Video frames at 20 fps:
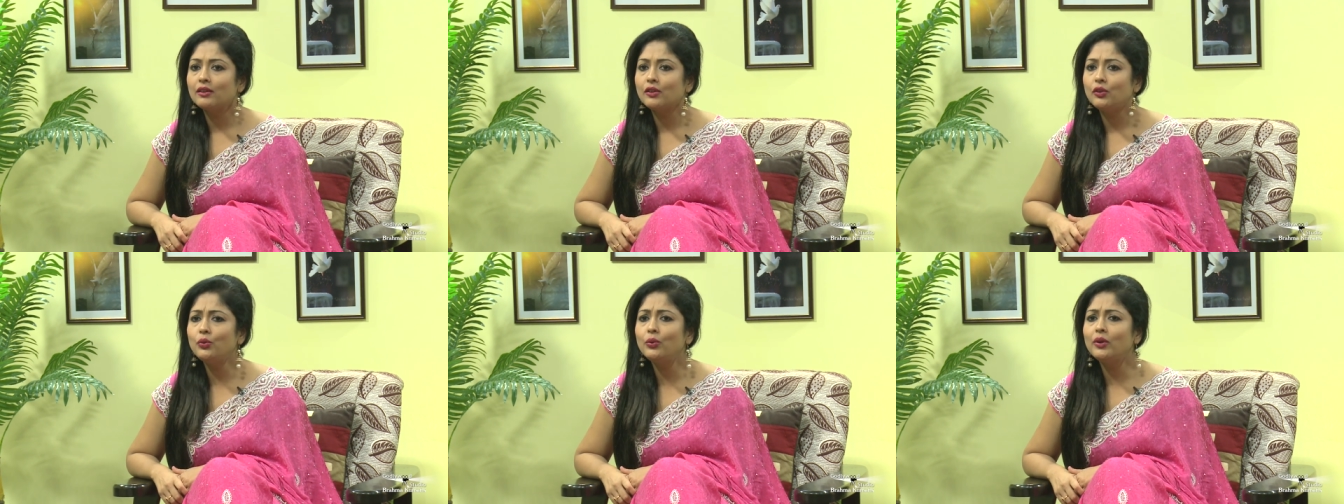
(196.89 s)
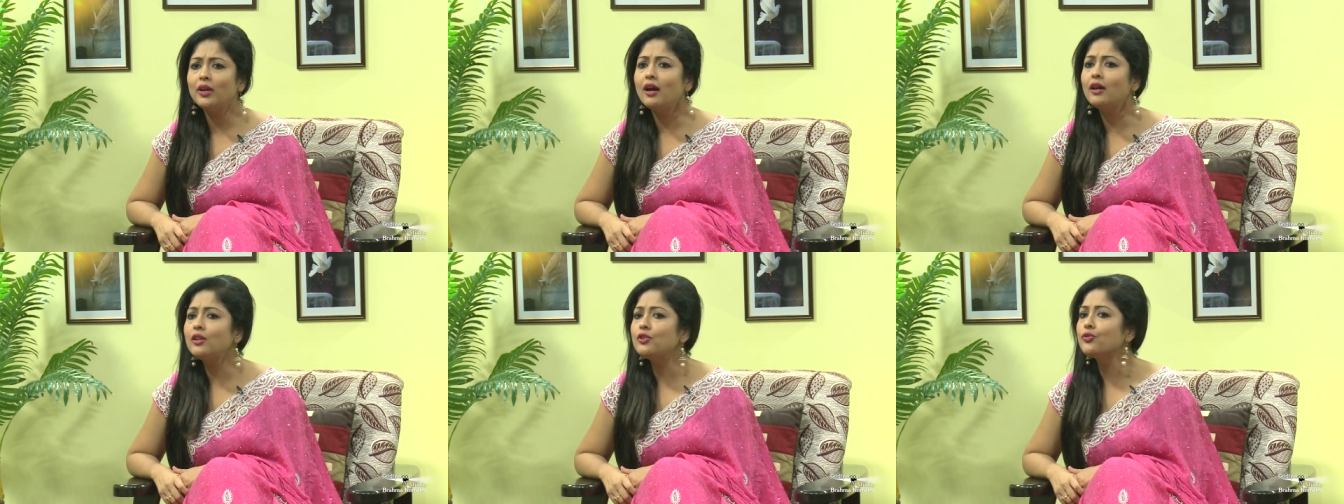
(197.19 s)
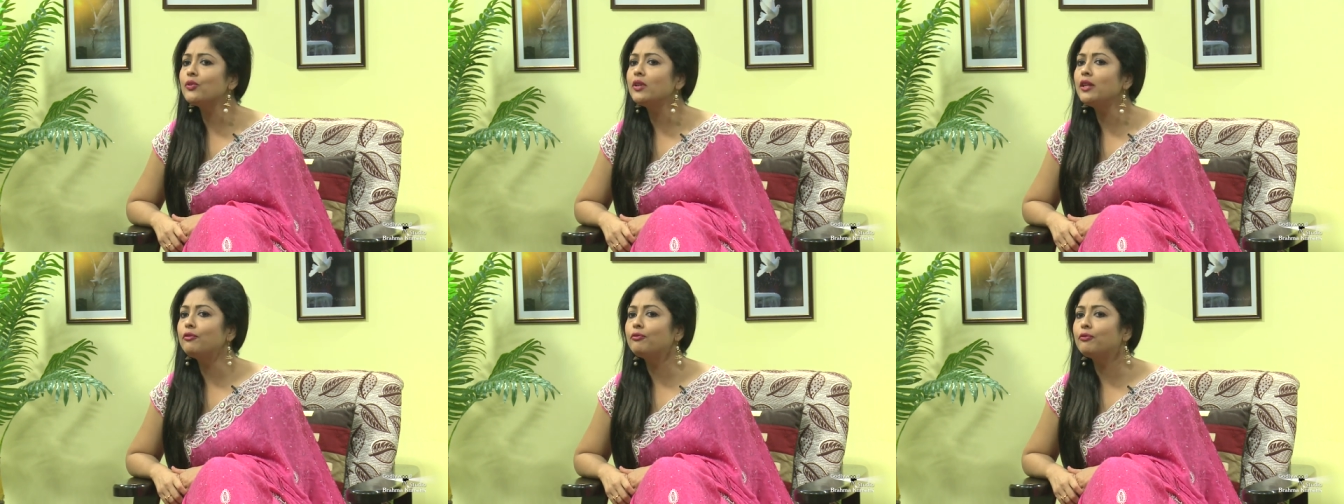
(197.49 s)
you can't
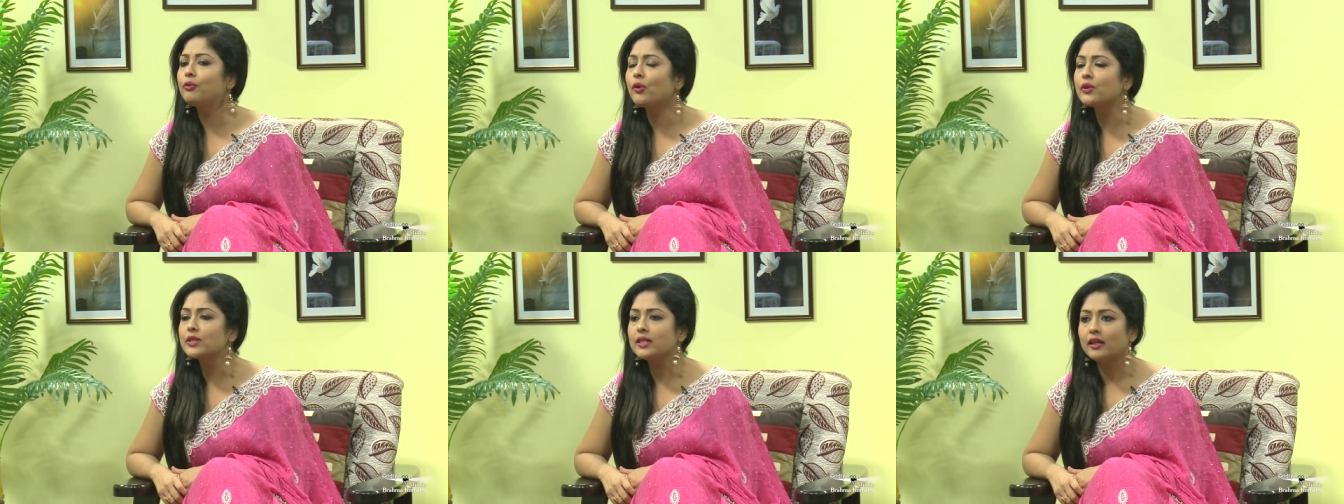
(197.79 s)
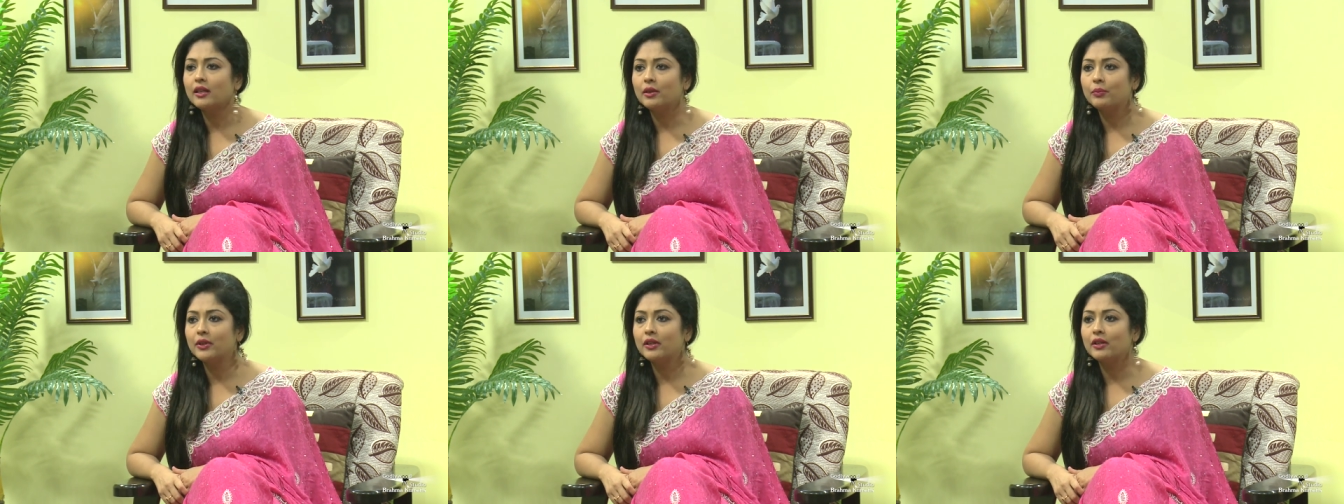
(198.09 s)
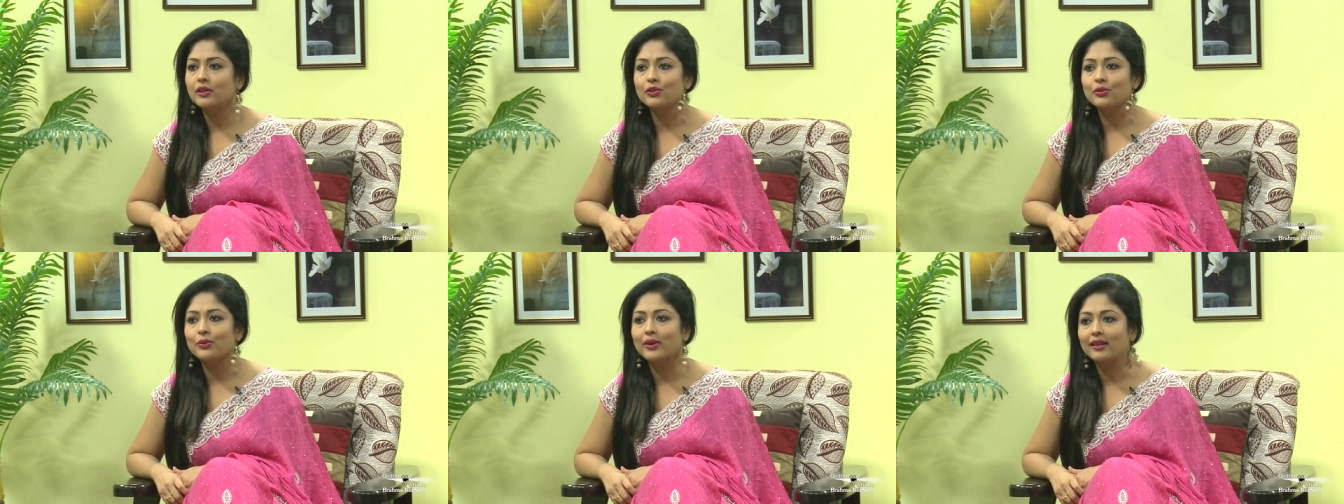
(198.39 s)
really force anybody
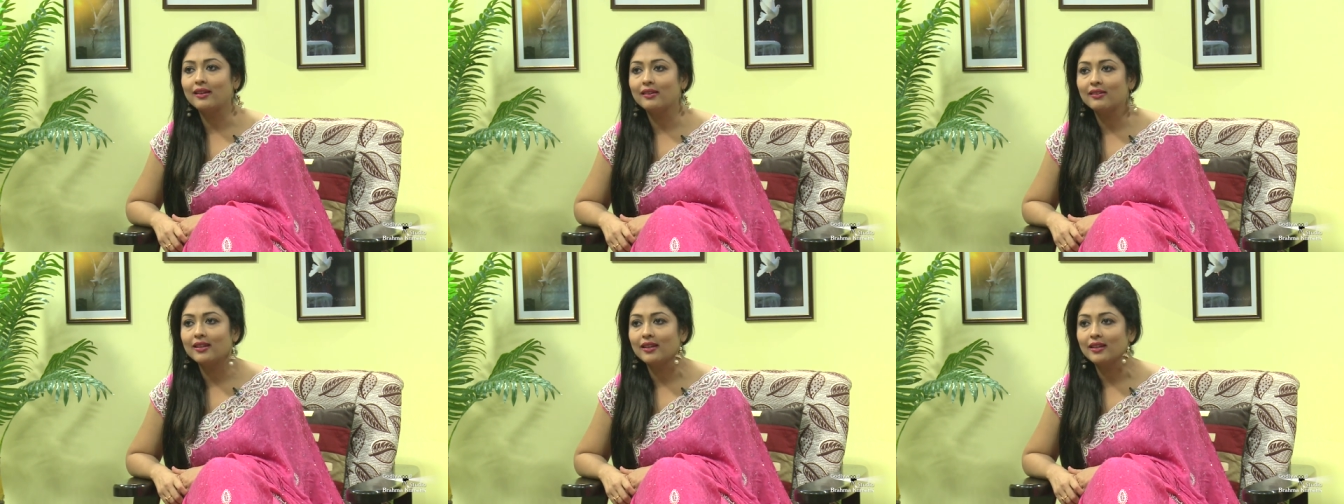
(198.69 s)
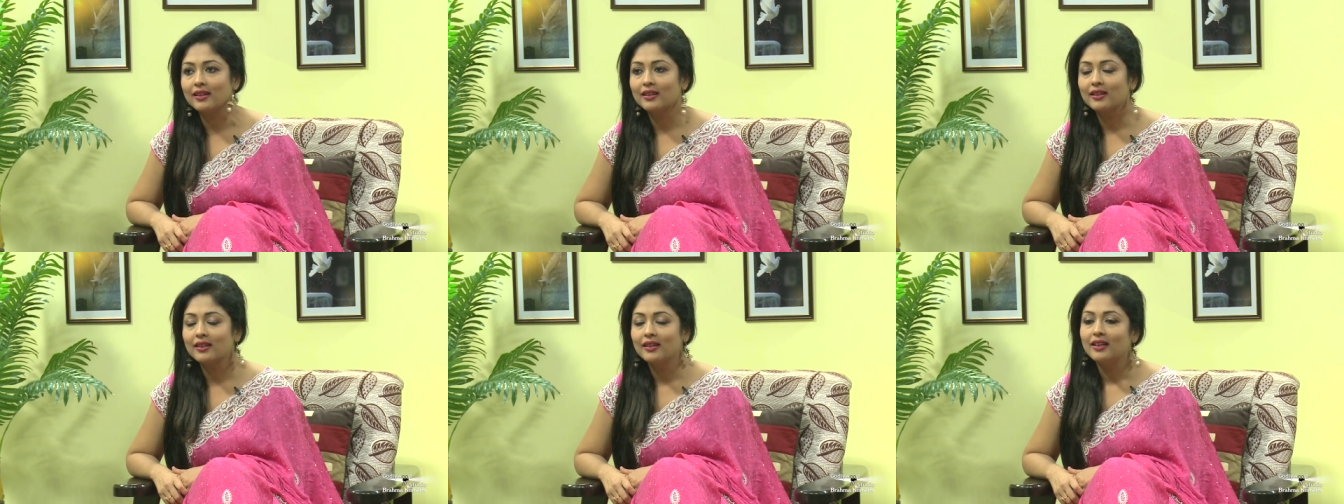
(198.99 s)
into anything.